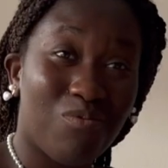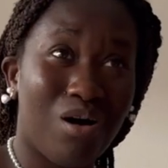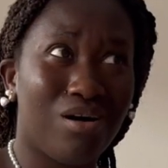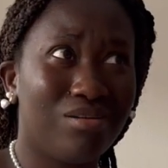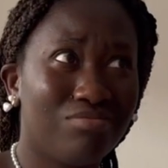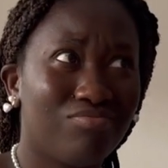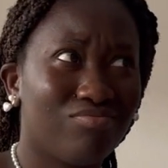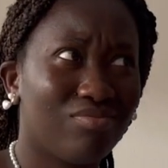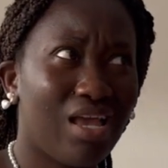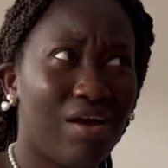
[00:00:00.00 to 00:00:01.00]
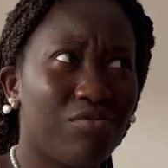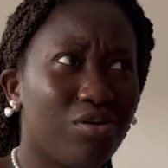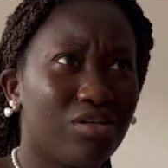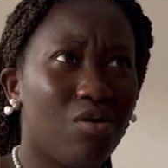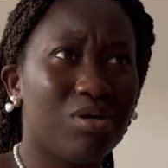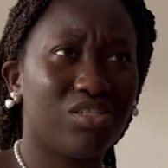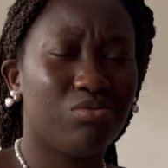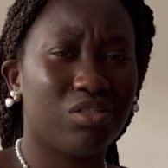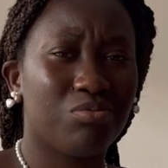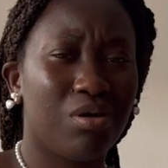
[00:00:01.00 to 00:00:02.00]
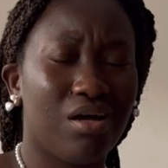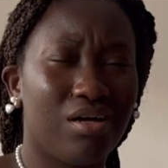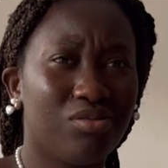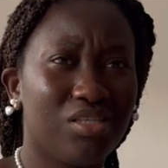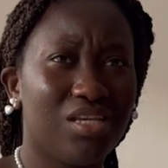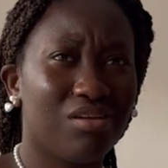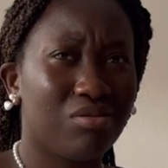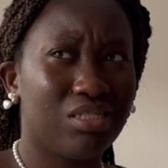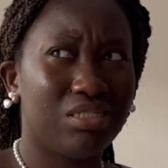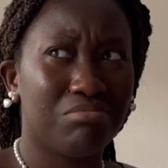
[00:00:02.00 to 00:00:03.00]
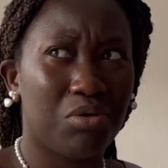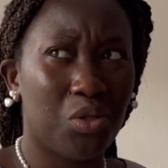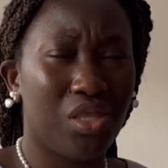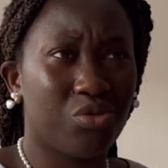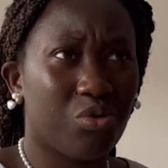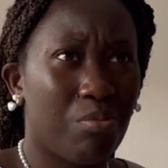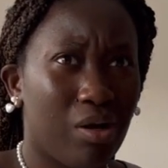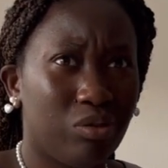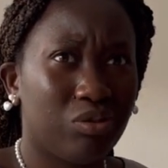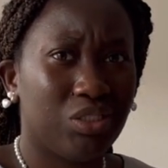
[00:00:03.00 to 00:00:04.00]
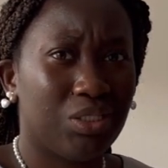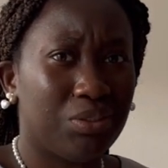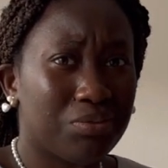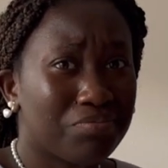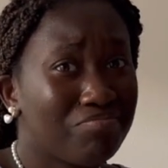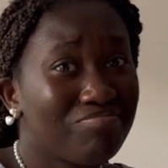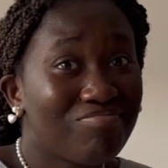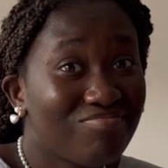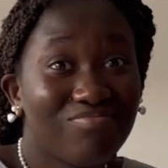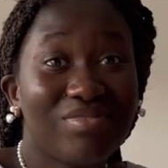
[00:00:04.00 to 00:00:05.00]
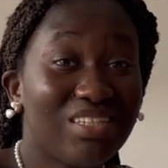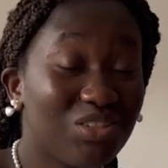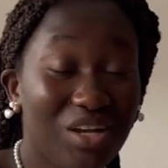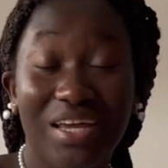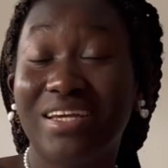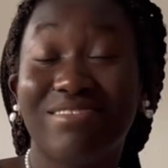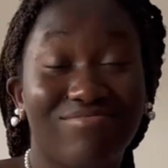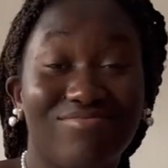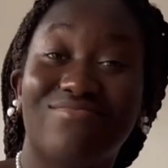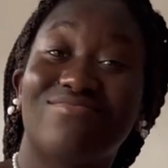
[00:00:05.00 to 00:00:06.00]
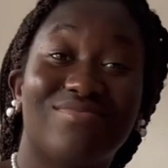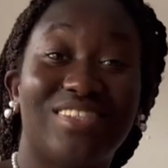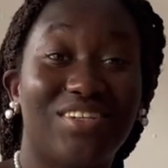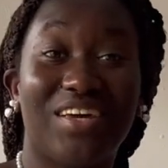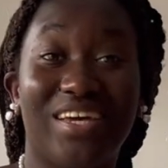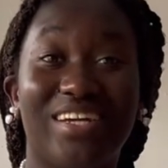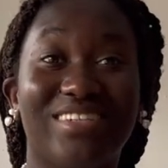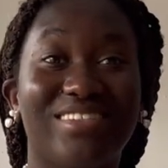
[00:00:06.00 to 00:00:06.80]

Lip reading: well, I forgot how much it was, but I don't think it was more than 3 pounds, so it's okay, it's okay.